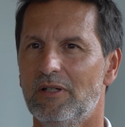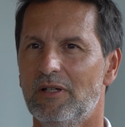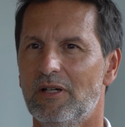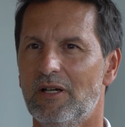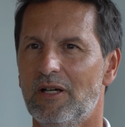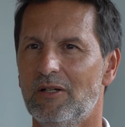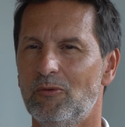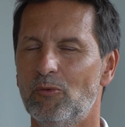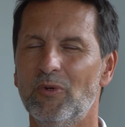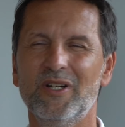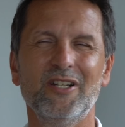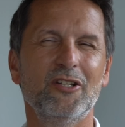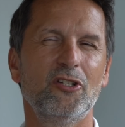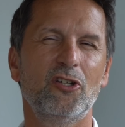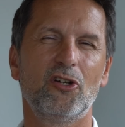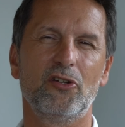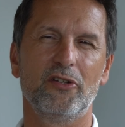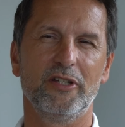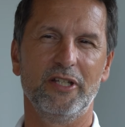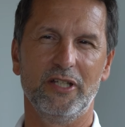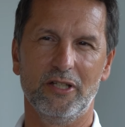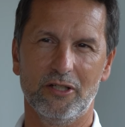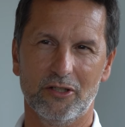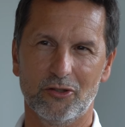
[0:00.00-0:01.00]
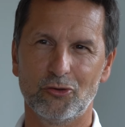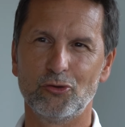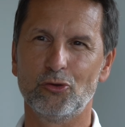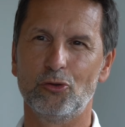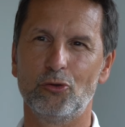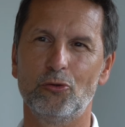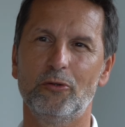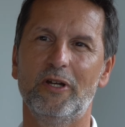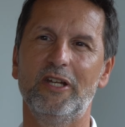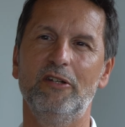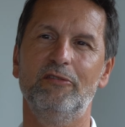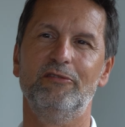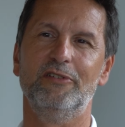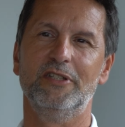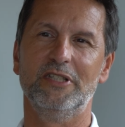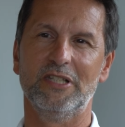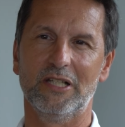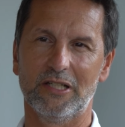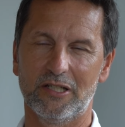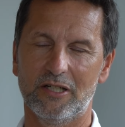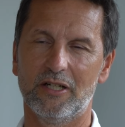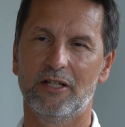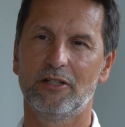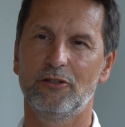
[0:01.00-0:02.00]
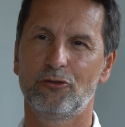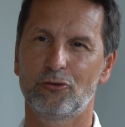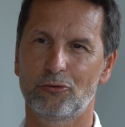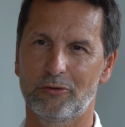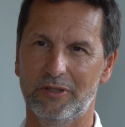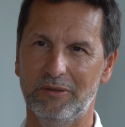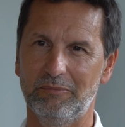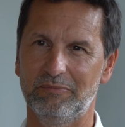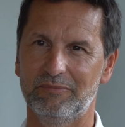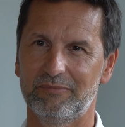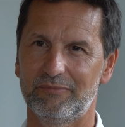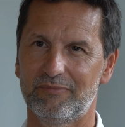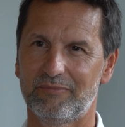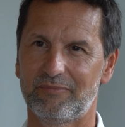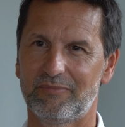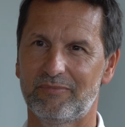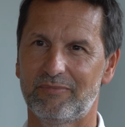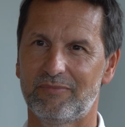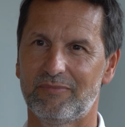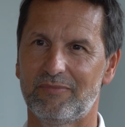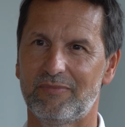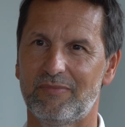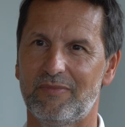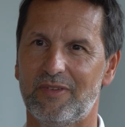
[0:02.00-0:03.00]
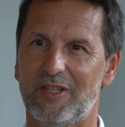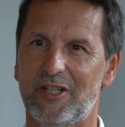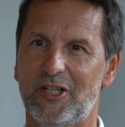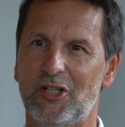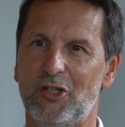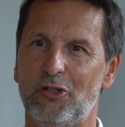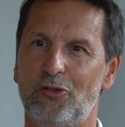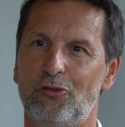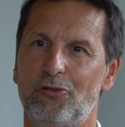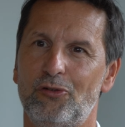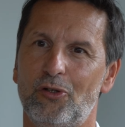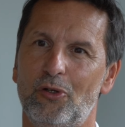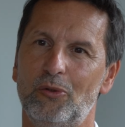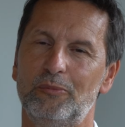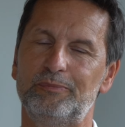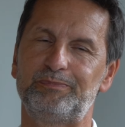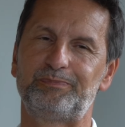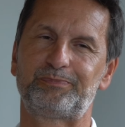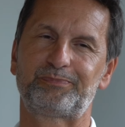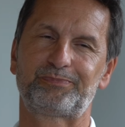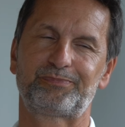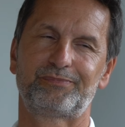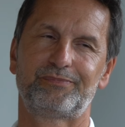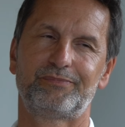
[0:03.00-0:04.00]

And we're not here to create vanilla ice cream. So